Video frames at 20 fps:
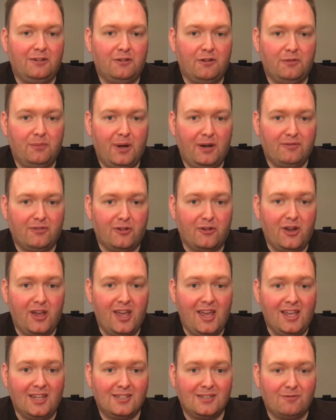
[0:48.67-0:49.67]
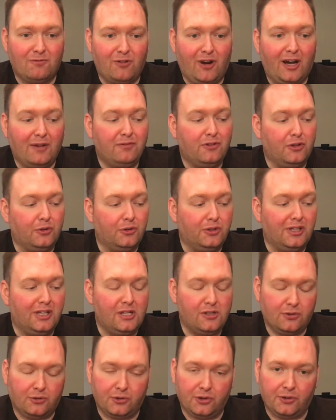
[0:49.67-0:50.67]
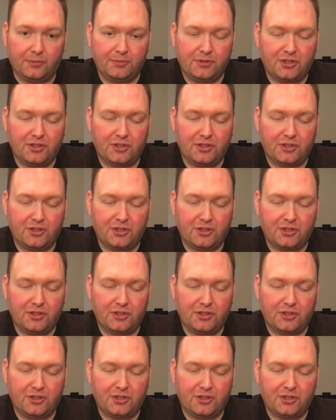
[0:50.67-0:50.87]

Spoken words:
of whether it's right for your needs or not.